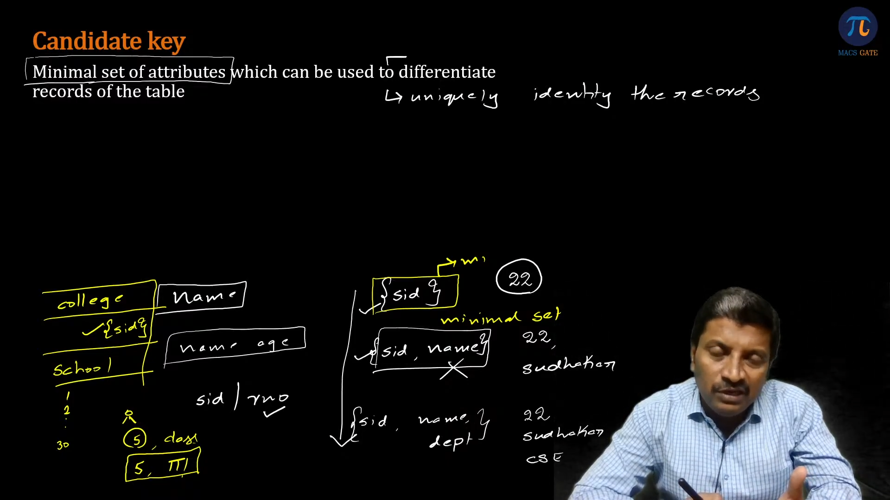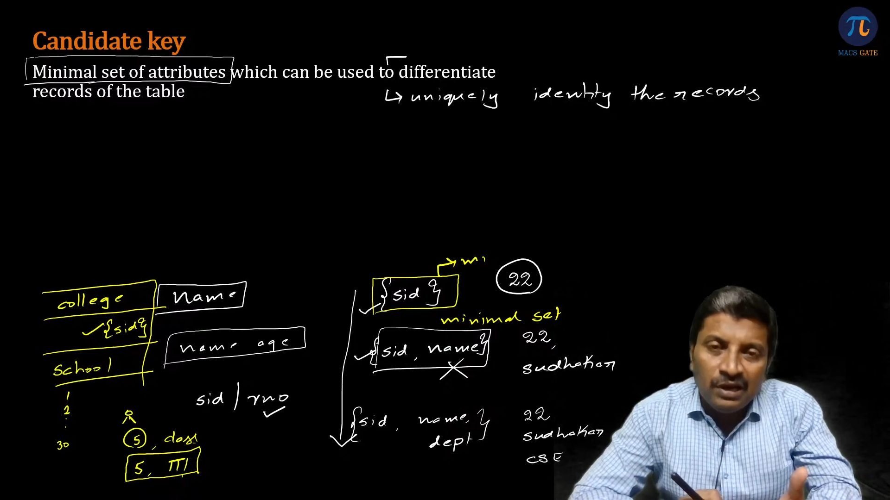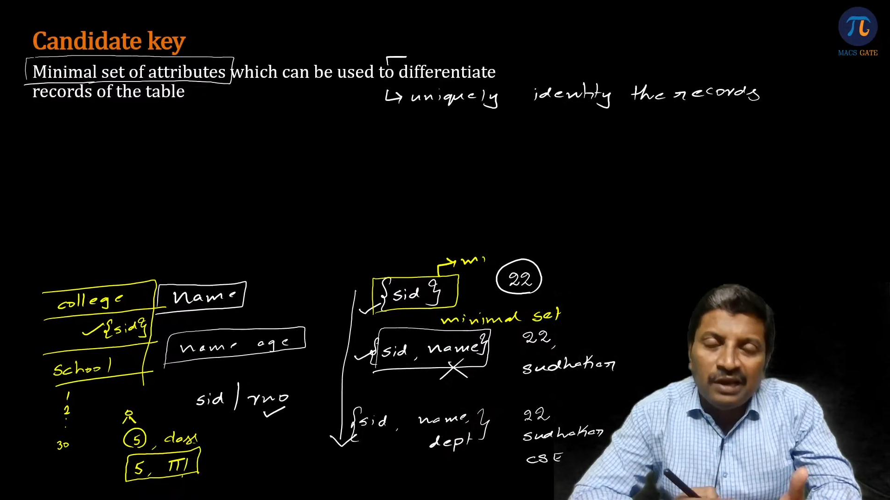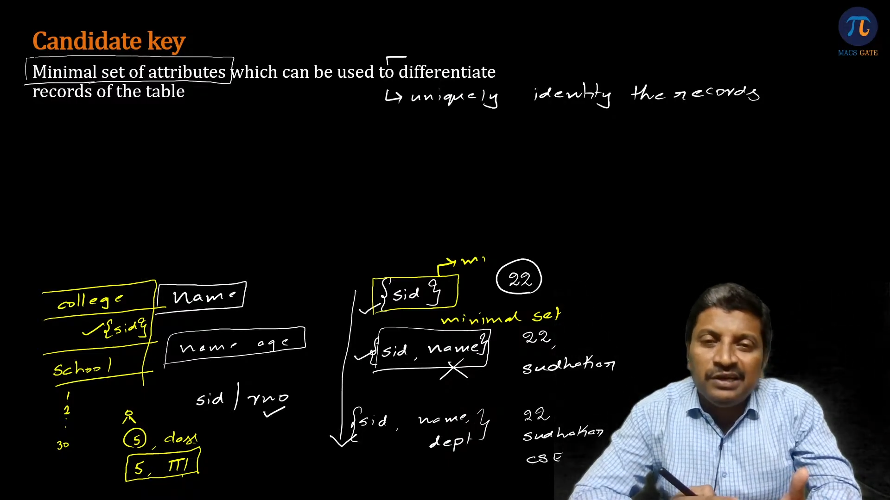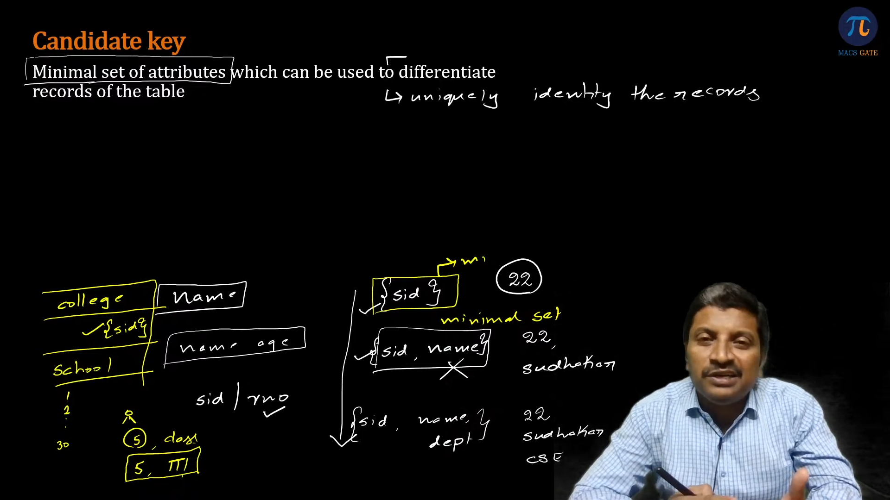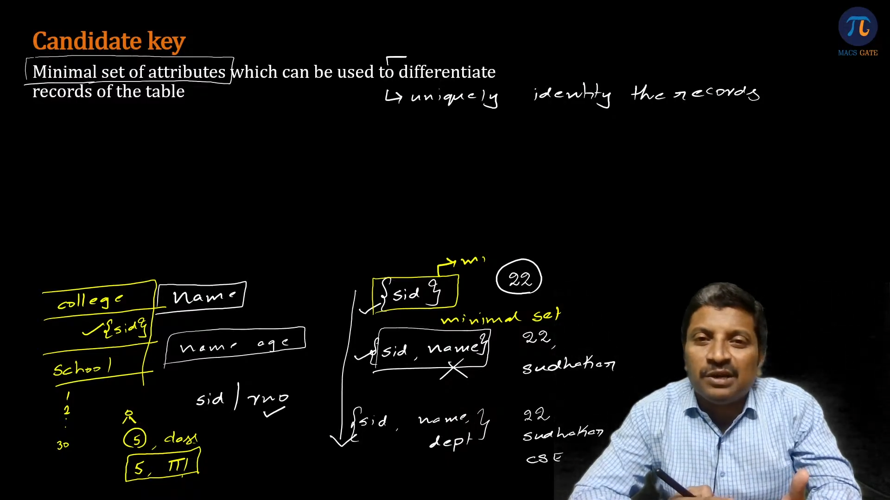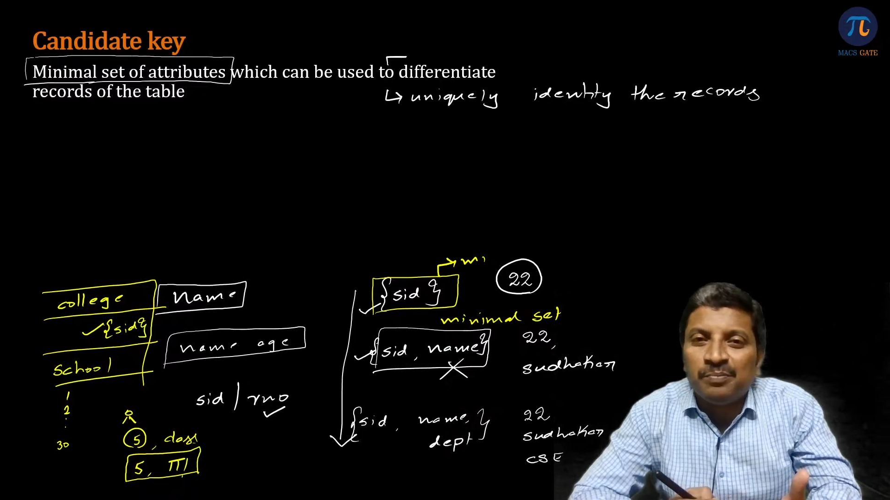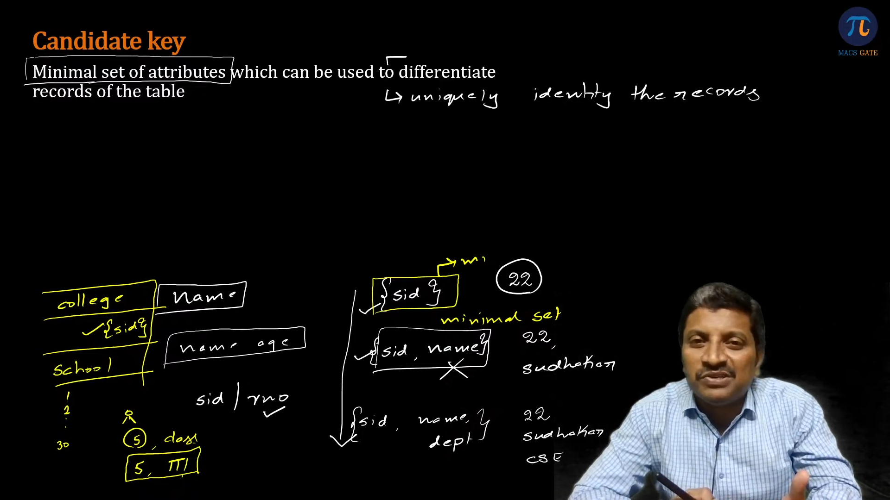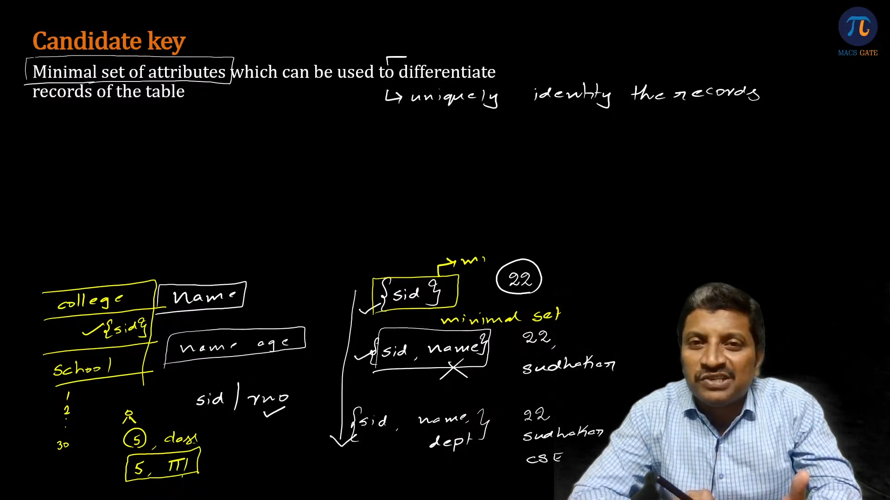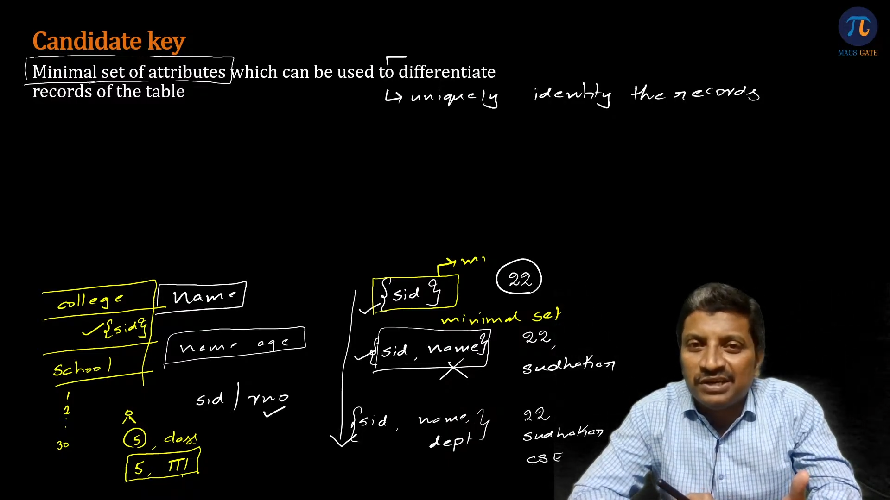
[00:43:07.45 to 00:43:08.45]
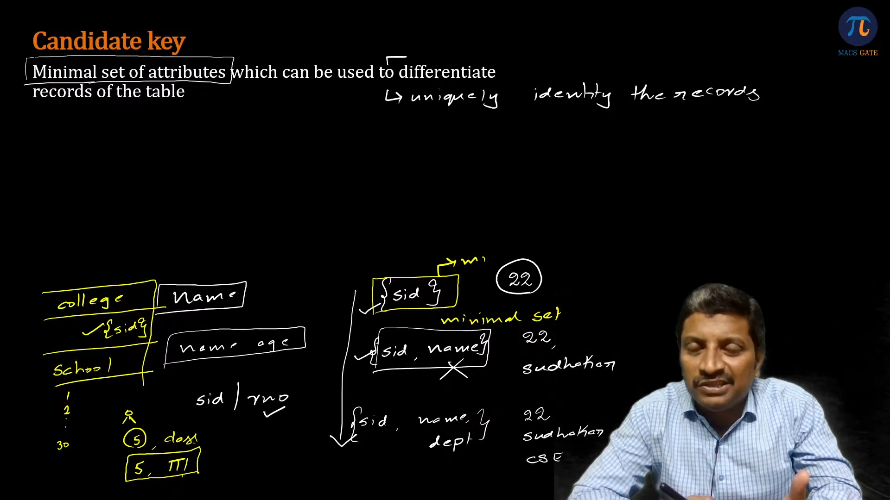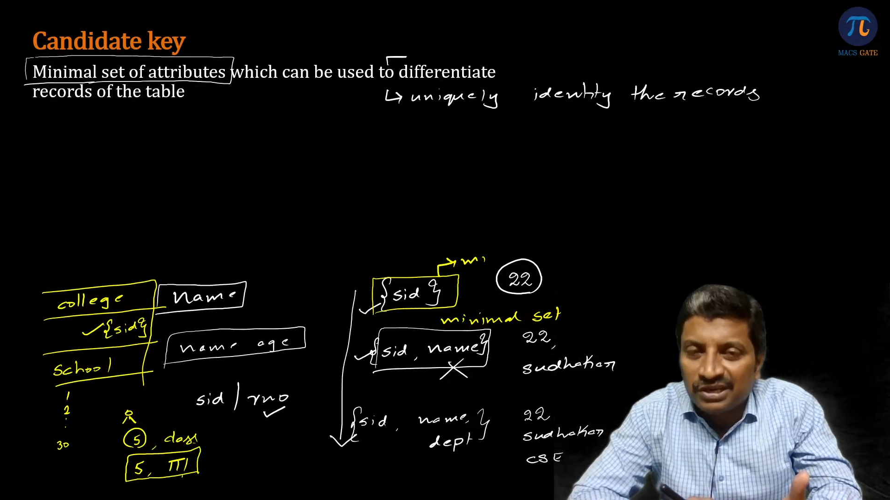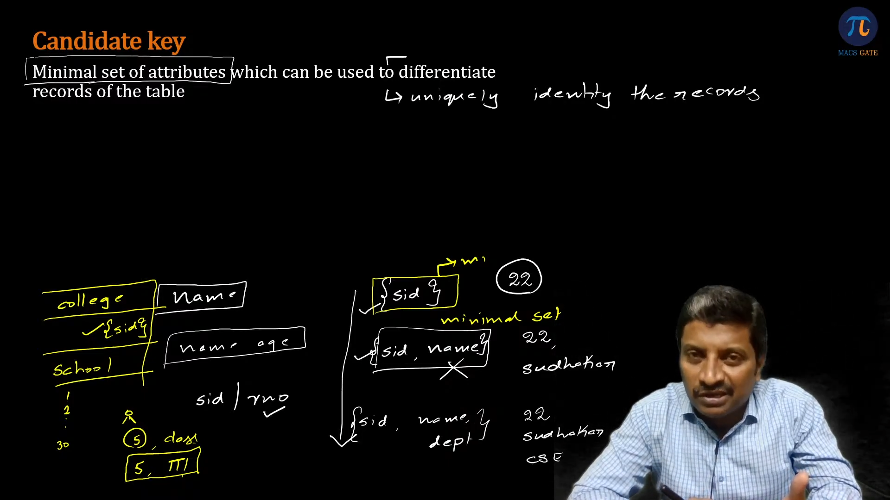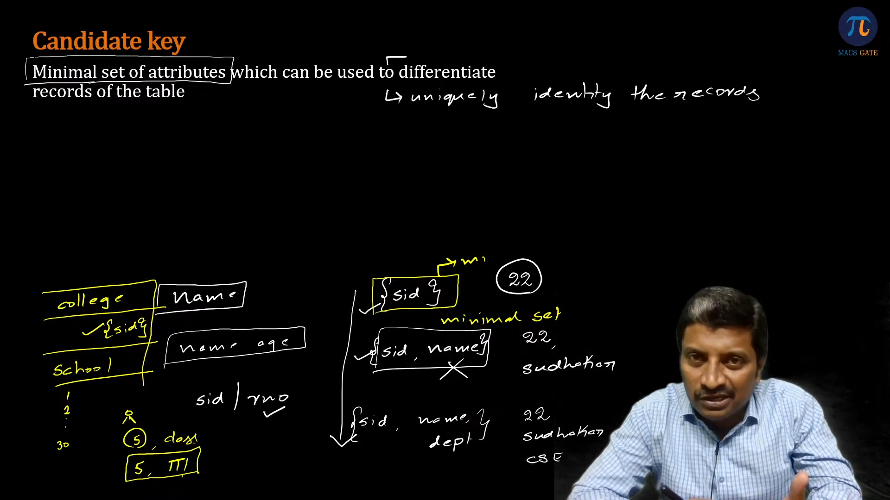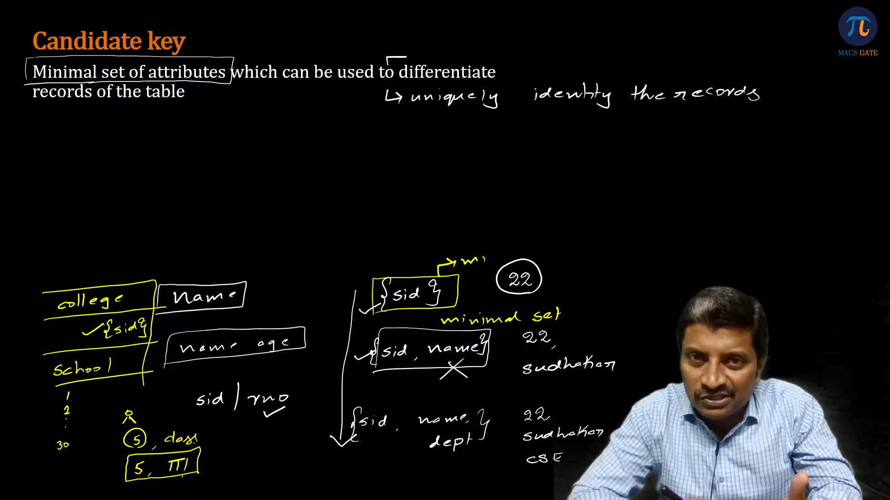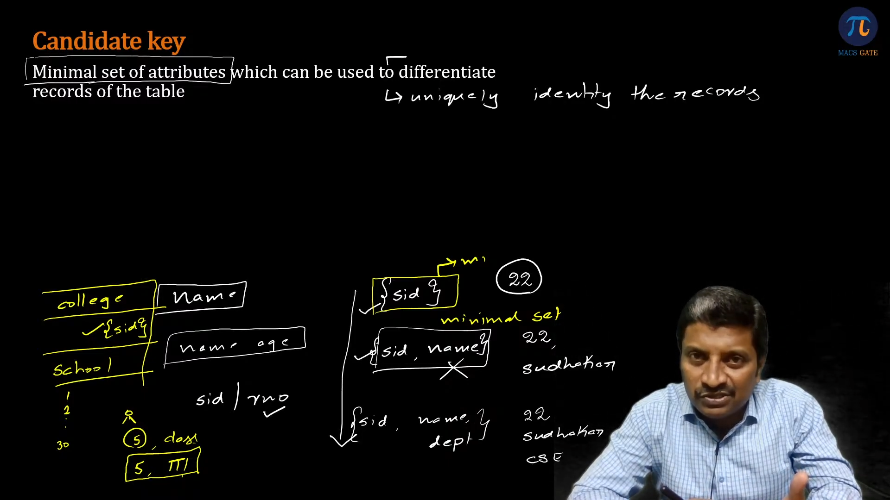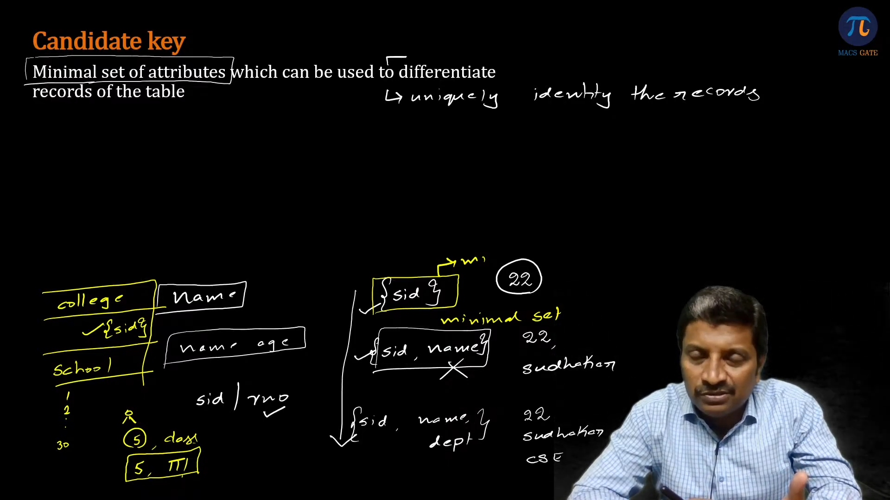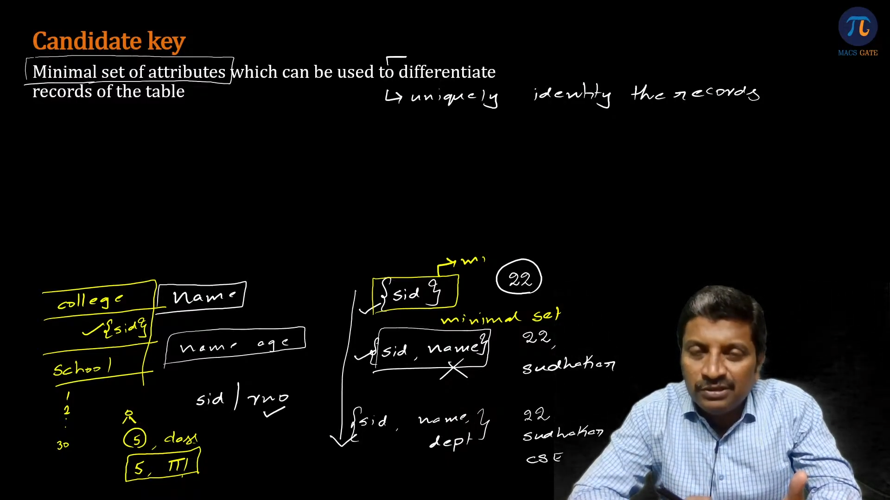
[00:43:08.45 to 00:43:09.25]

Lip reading: I need compulsorily the class.